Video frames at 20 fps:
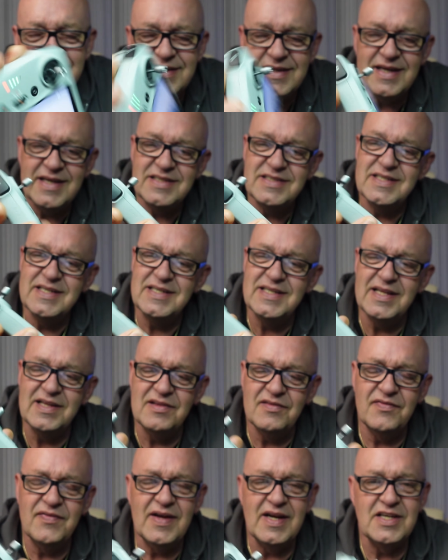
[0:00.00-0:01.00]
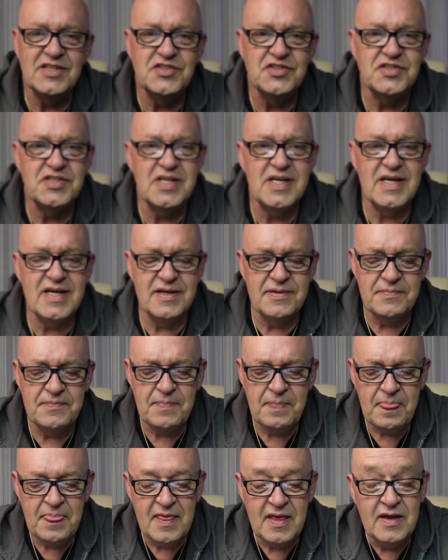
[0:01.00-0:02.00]
That's this little fella just here.
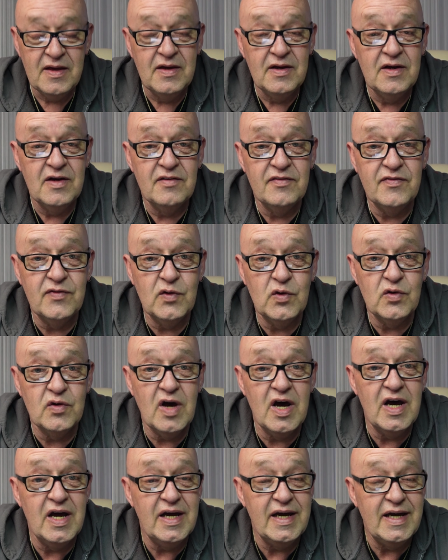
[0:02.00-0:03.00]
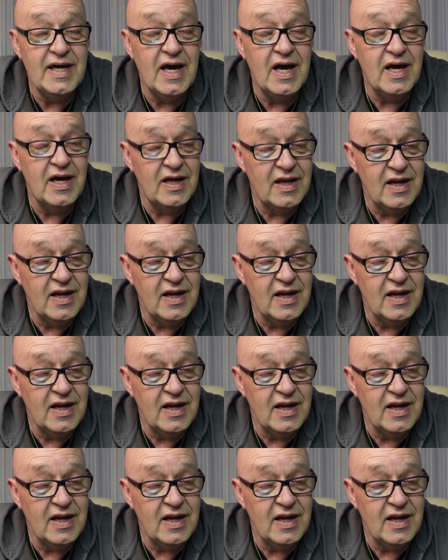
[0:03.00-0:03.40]
For a